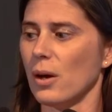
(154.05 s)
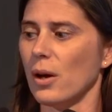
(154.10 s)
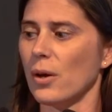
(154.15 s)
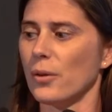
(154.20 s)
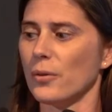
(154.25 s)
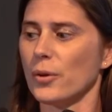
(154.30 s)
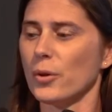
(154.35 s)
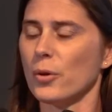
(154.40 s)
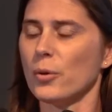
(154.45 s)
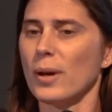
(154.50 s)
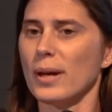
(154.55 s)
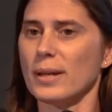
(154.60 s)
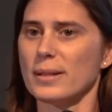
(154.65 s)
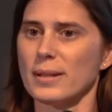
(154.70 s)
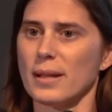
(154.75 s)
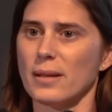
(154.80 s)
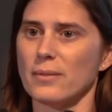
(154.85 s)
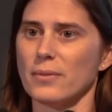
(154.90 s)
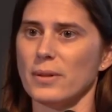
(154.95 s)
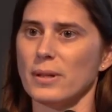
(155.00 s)
Although S
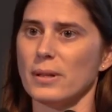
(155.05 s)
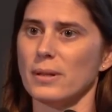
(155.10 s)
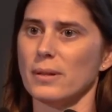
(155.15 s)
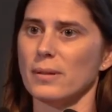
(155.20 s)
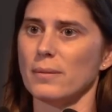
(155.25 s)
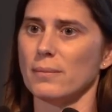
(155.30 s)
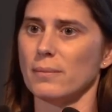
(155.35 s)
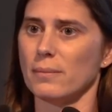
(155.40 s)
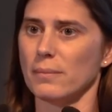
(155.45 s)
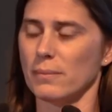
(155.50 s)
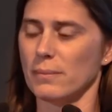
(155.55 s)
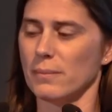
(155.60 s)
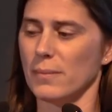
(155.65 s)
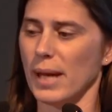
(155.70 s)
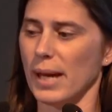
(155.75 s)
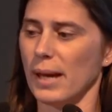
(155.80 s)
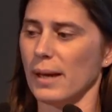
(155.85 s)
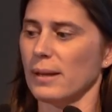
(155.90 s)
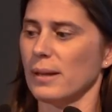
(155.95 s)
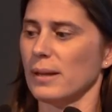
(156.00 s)
I V M
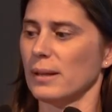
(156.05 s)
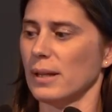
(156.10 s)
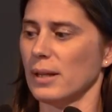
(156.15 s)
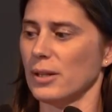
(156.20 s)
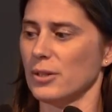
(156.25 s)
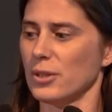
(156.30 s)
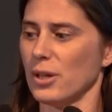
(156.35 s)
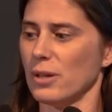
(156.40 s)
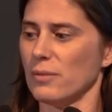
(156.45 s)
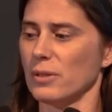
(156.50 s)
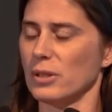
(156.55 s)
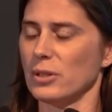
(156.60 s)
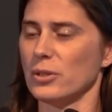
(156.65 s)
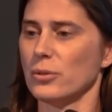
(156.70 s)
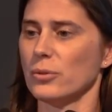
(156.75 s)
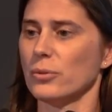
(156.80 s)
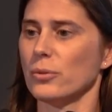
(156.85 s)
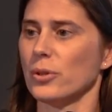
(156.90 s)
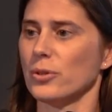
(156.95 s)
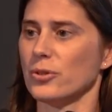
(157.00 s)
A C and H I V
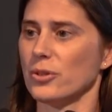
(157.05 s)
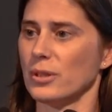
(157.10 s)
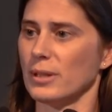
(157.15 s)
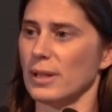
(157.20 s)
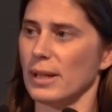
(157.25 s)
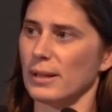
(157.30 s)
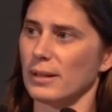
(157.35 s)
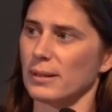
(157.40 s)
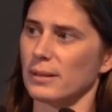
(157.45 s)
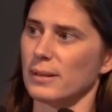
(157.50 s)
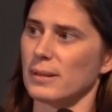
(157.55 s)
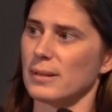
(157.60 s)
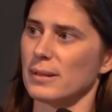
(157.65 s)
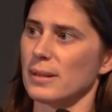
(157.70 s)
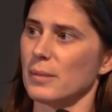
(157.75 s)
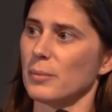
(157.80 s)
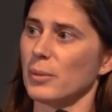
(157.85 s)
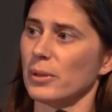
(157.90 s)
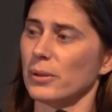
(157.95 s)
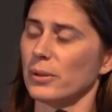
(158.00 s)
two are genetically
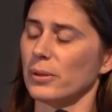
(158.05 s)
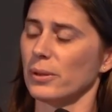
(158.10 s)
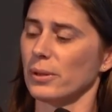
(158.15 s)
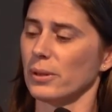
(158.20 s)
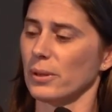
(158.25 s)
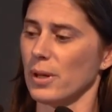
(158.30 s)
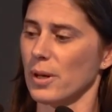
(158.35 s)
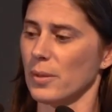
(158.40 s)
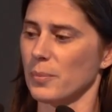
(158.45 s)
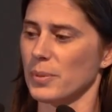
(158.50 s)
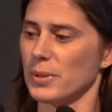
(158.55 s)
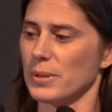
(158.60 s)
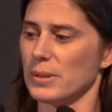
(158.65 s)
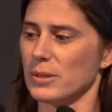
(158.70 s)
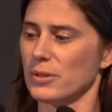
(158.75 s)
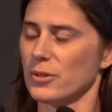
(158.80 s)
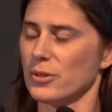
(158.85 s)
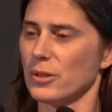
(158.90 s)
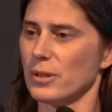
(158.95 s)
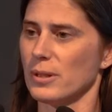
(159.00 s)
similar in
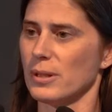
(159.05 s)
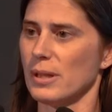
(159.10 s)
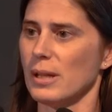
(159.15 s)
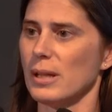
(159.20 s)
composition,